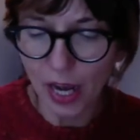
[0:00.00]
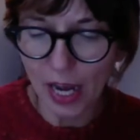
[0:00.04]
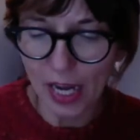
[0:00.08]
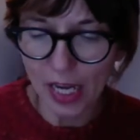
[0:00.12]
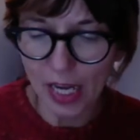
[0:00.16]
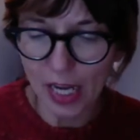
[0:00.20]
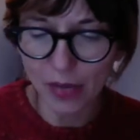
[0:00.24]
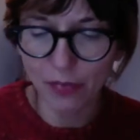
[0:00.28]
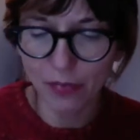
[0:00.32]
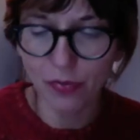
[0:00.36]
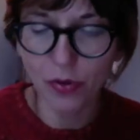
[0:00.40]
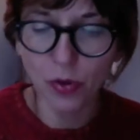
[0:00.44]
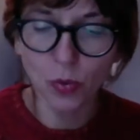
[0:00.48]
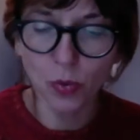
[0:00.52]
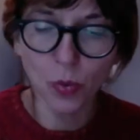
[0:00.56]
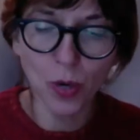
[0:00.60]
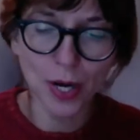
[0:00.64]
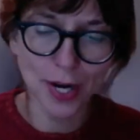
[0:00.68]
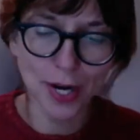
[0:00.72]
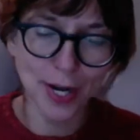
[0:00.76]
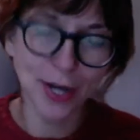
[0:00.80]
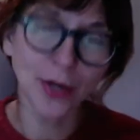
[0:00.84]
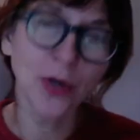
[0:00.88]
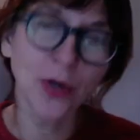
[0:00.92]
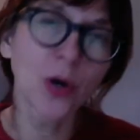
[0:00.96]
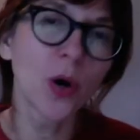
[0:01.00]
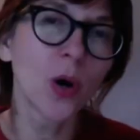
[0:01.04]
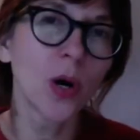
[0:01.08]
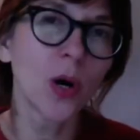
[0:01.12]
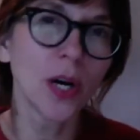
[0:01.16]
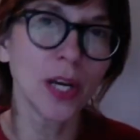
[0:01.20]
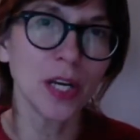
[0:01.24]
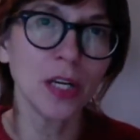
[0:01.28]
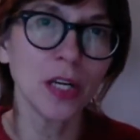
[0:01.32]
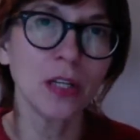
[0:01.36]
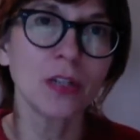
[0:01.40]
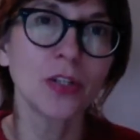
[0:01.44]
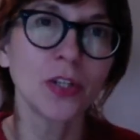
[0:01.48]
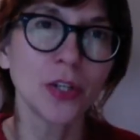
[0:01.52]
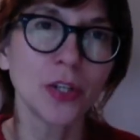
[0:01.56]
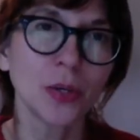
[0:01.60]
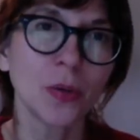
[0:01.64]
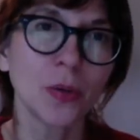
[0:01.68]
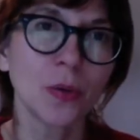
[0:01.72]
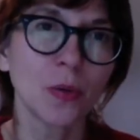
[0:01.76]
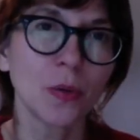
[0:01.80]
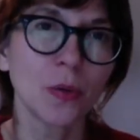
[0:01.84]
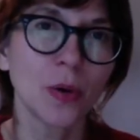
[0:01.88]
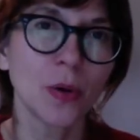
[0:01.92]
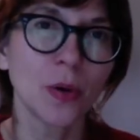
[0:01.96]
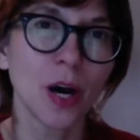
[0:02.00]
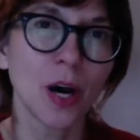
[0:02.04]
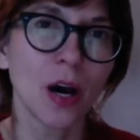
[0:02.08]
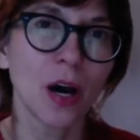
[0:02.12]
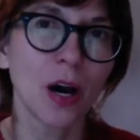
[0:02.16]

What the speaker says: if you want to go into